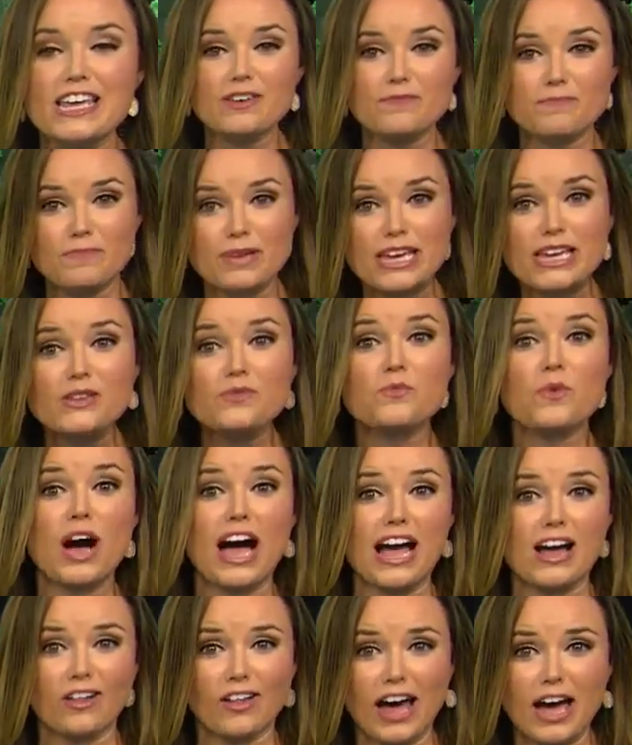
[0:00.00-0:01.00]

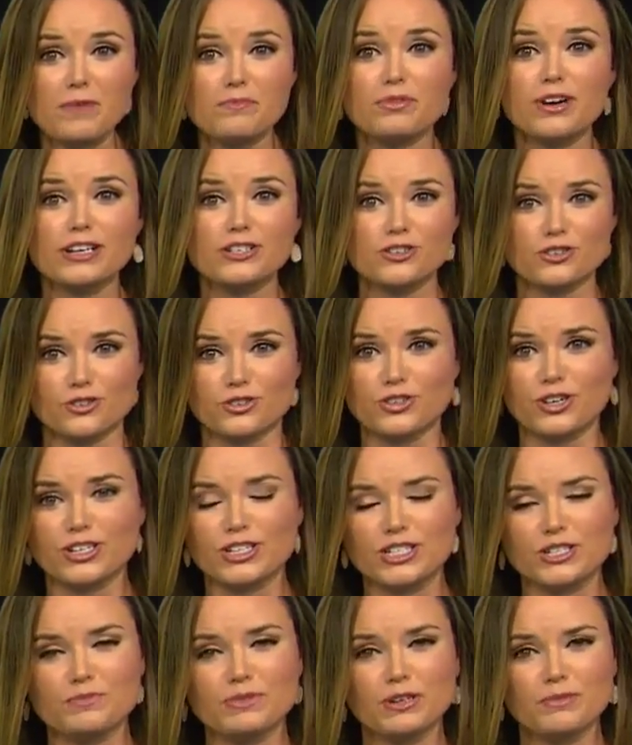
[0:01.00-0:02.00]
Meanwhile, high pressure
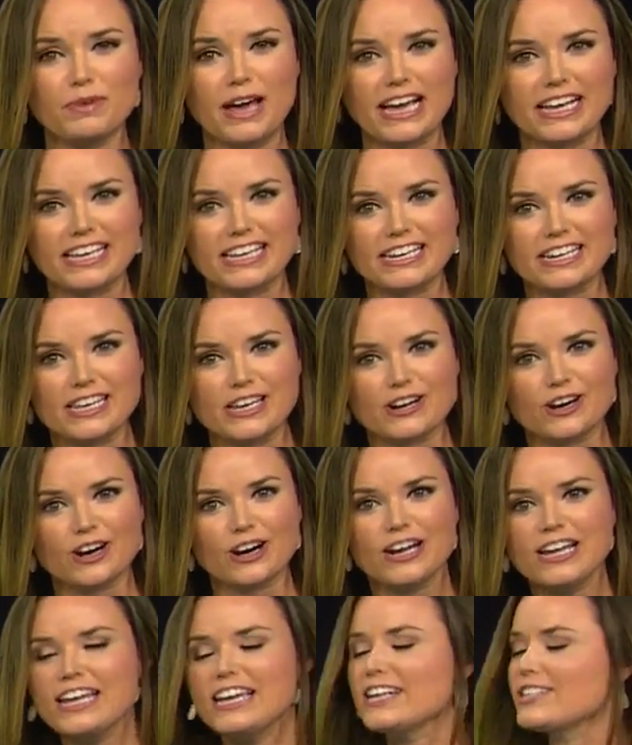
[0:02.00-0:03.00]
starts to build back in
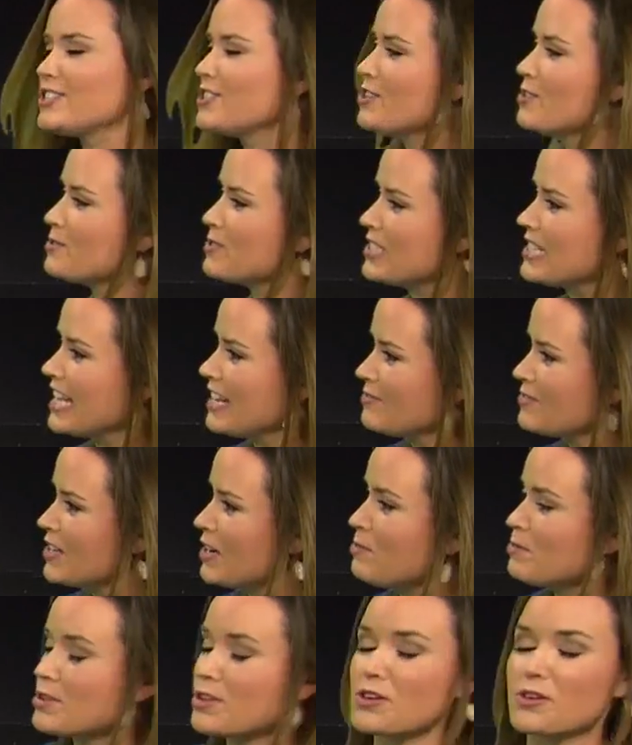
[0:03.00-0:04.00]
here to
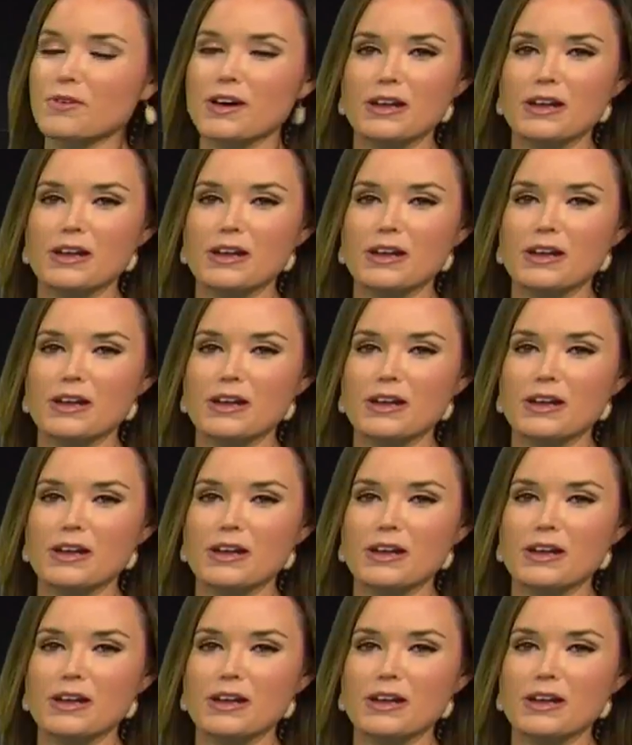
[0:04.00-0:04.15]
DFW,